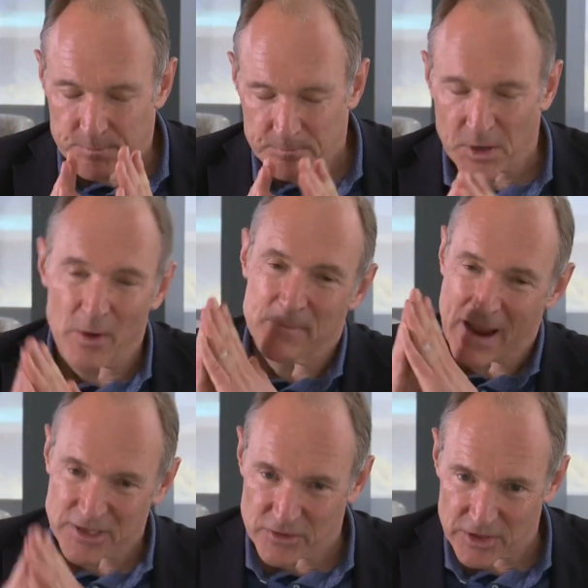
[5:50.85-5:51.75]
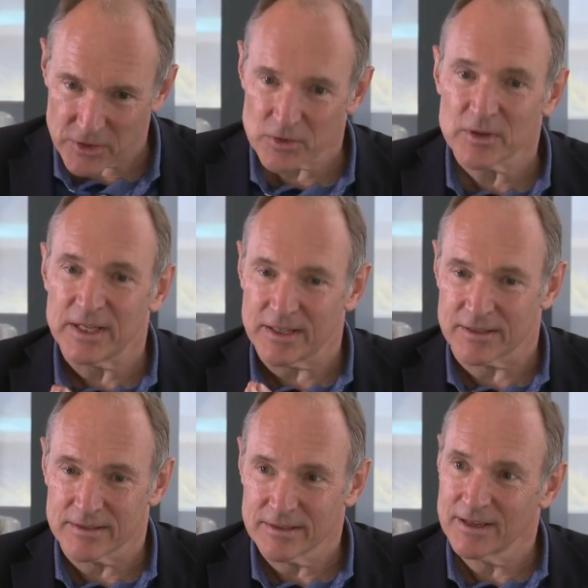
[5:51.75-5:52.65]
going back to the
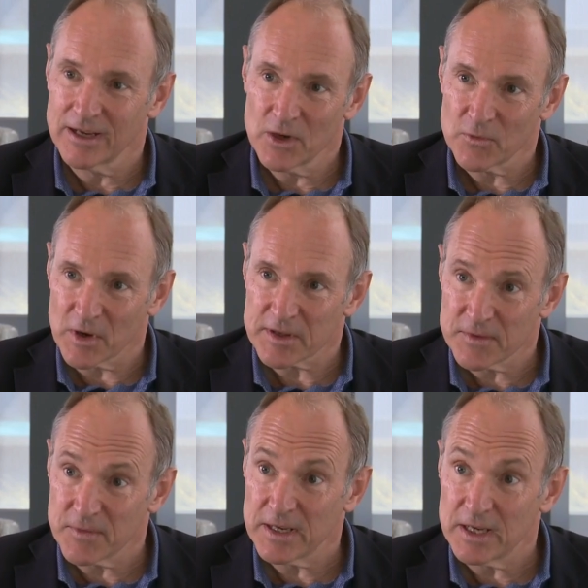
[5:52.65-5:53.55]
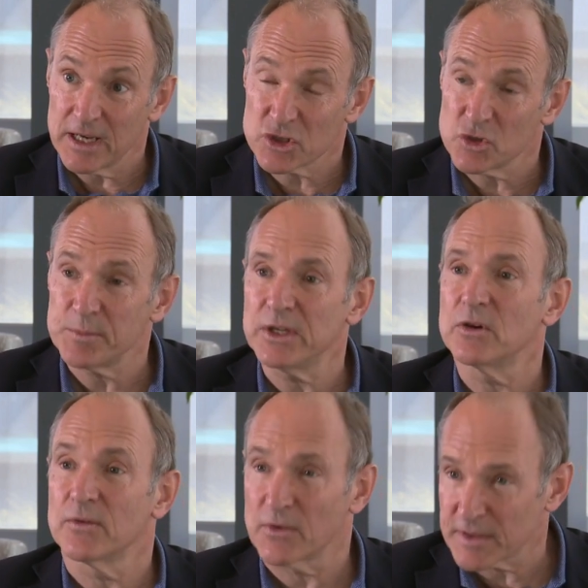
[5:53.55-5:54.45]
earlier philosophy, it should be
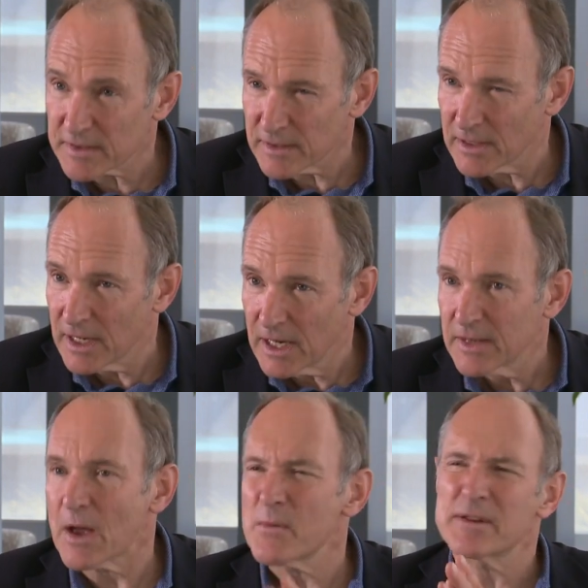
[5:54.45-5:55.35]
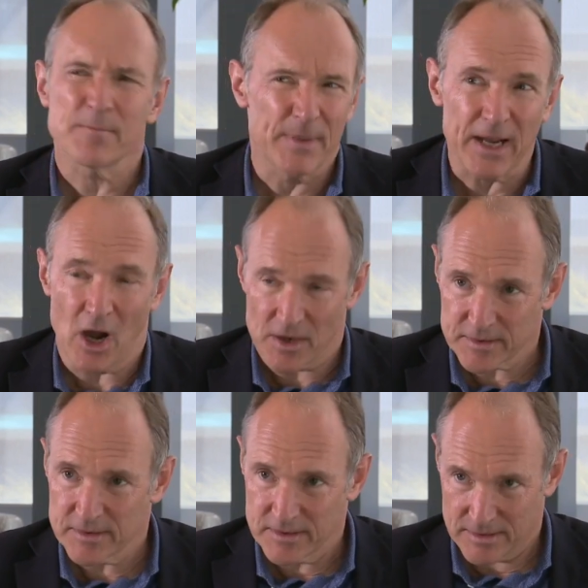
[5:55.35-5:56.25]
universal. That was a big ask.